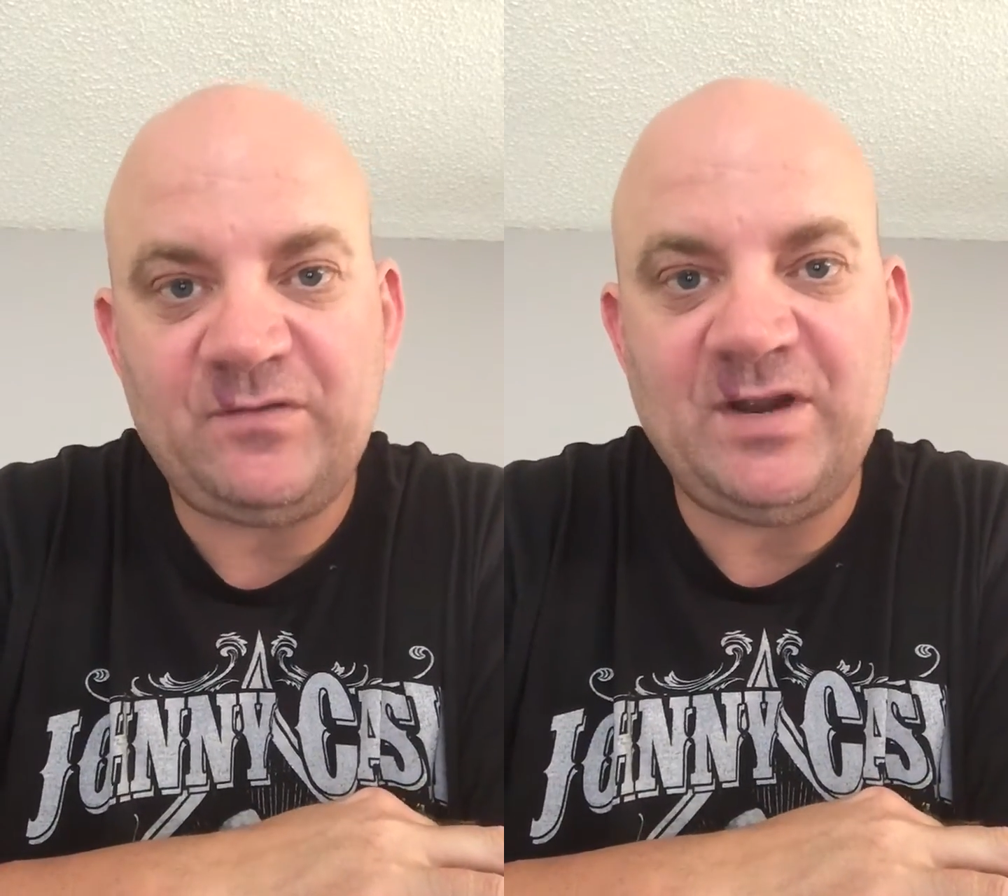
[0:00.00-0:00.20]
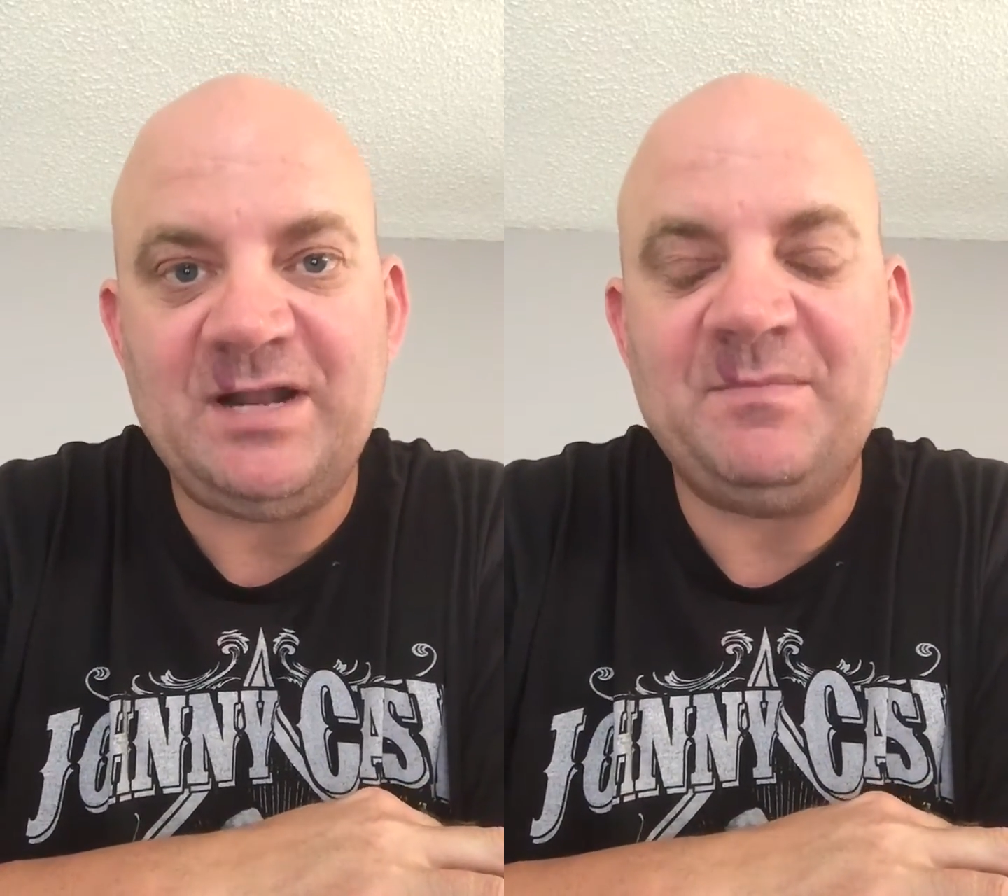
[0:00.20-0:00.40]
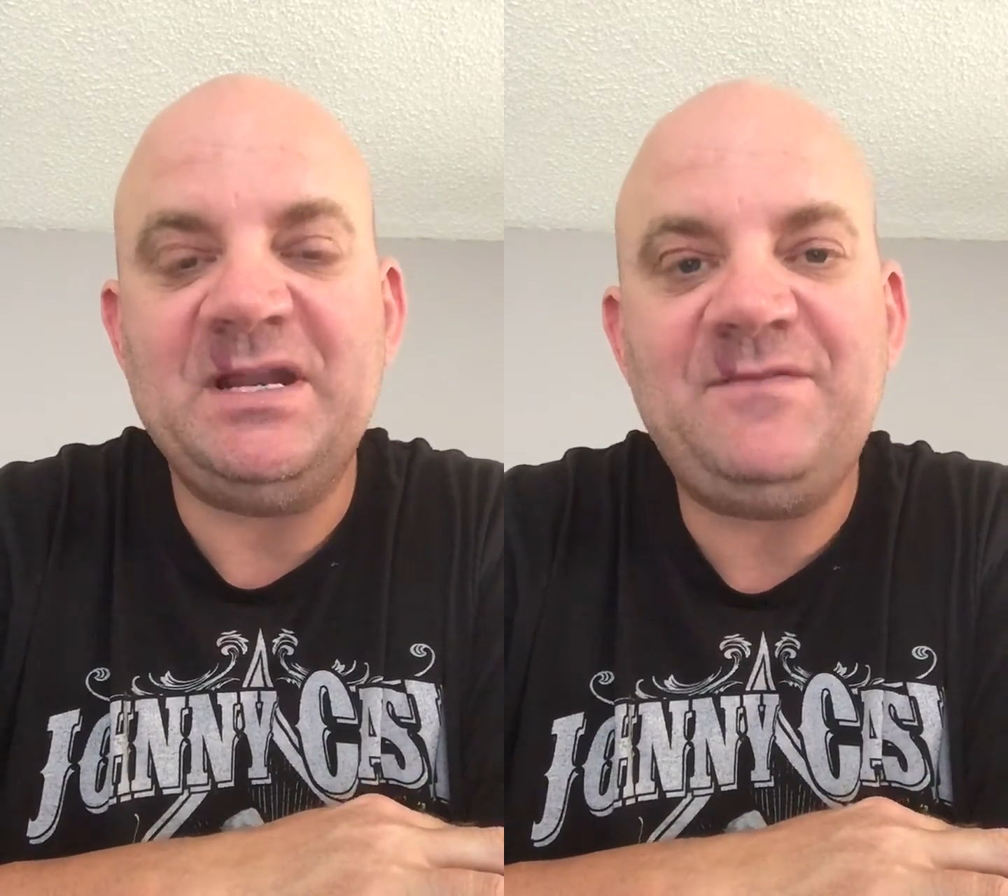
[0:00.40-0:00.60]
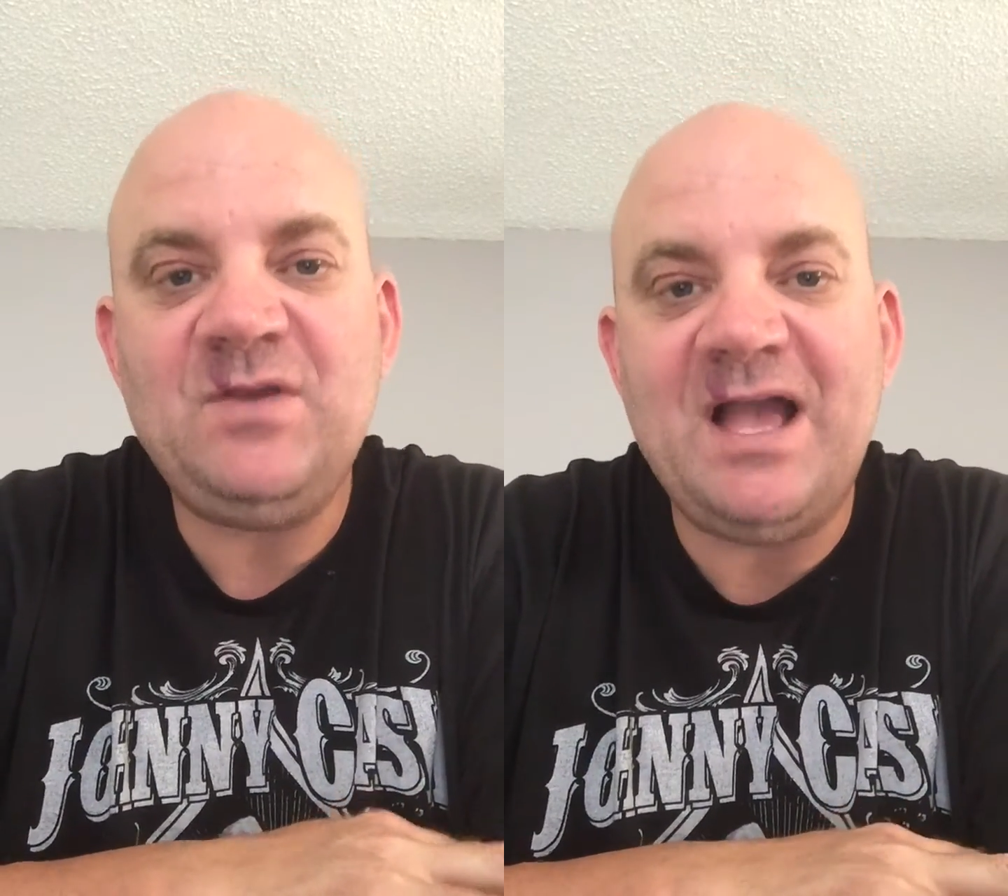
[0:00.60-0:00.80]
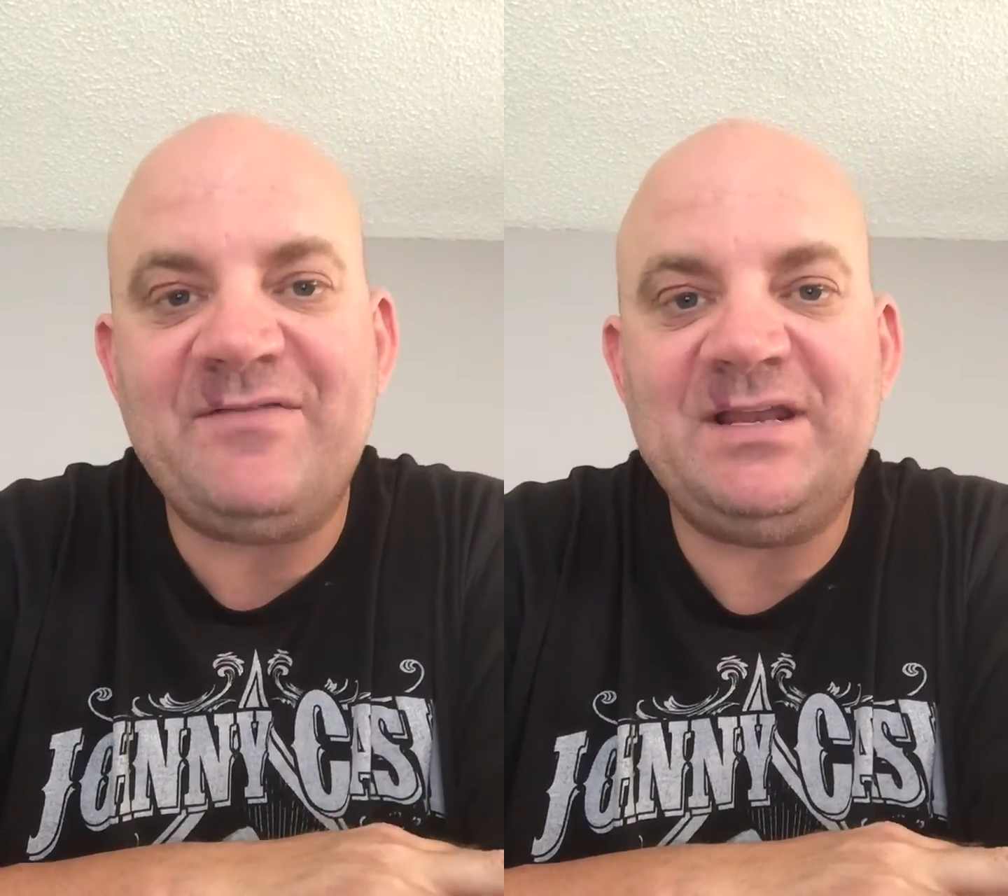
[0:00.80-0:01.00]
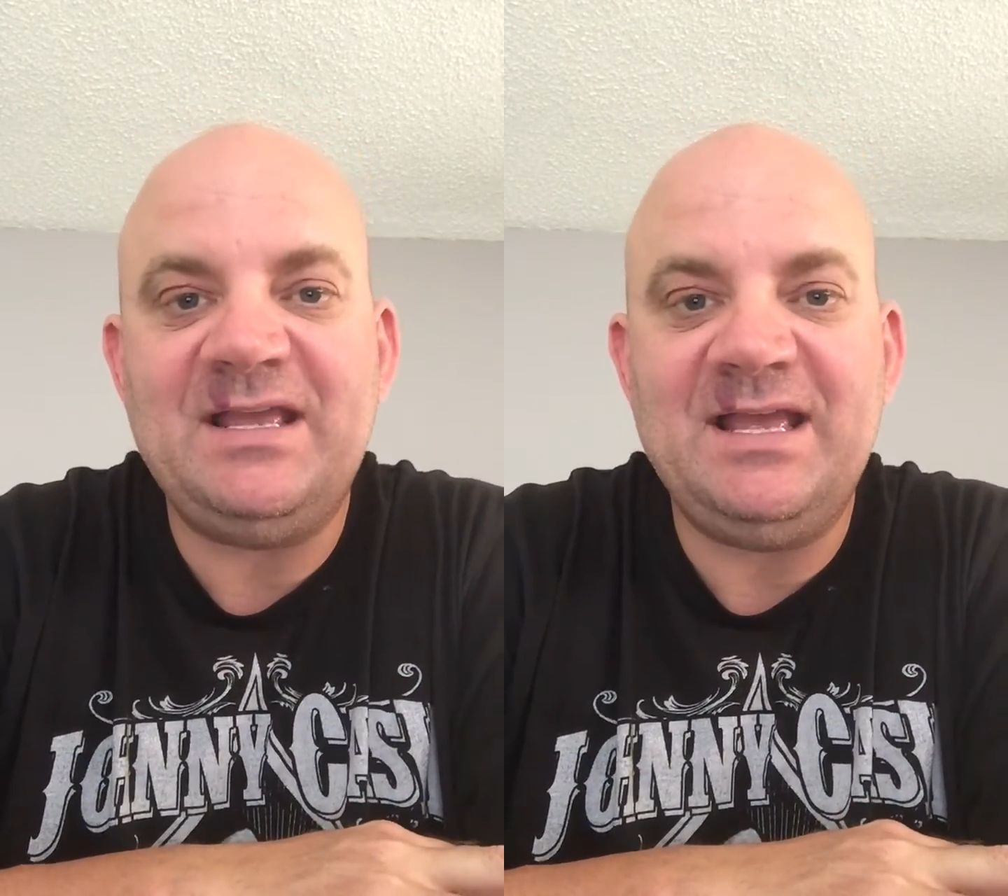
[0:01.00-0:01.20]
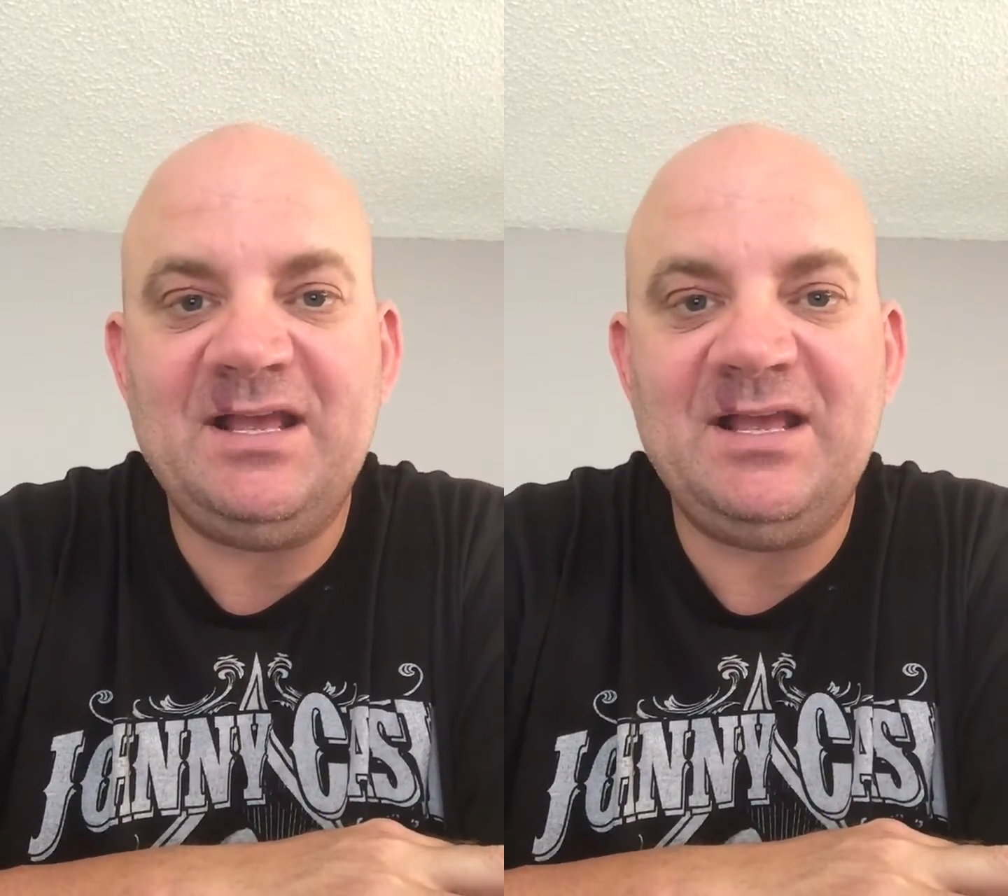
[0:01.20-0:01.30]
kratom, but if you haven't,